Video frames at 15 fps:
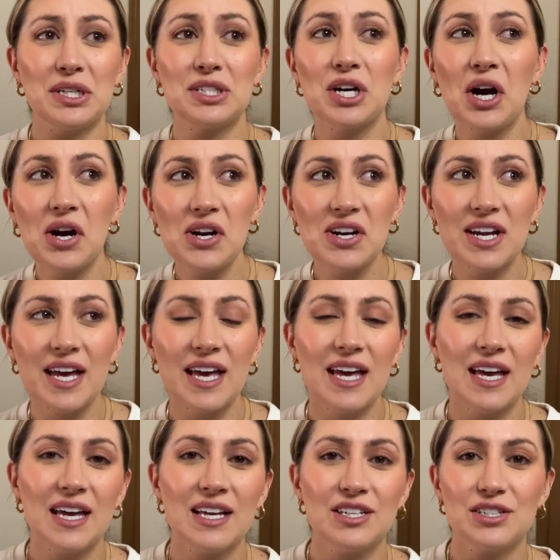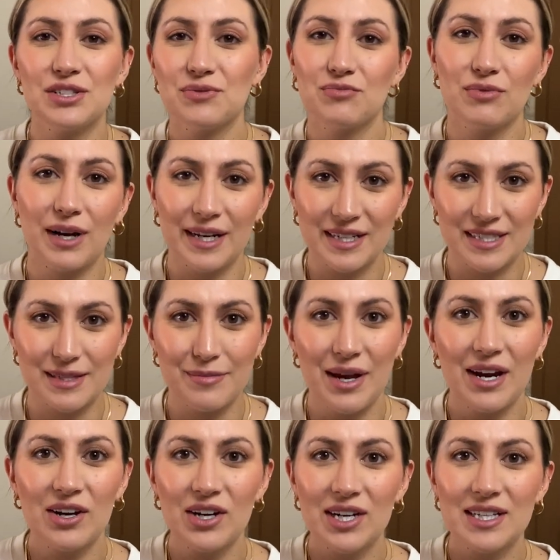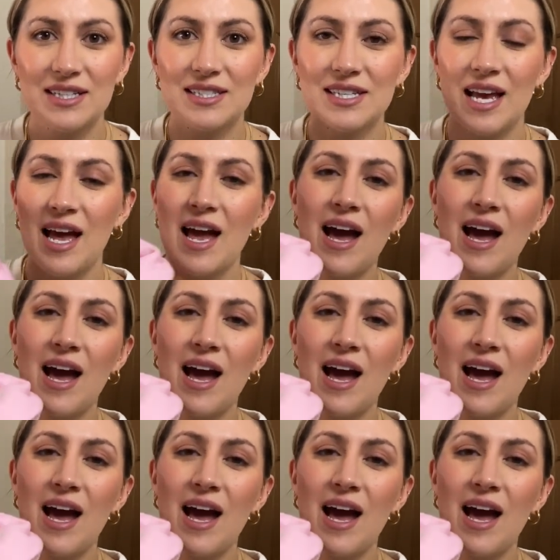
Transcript: Target, just running some errands.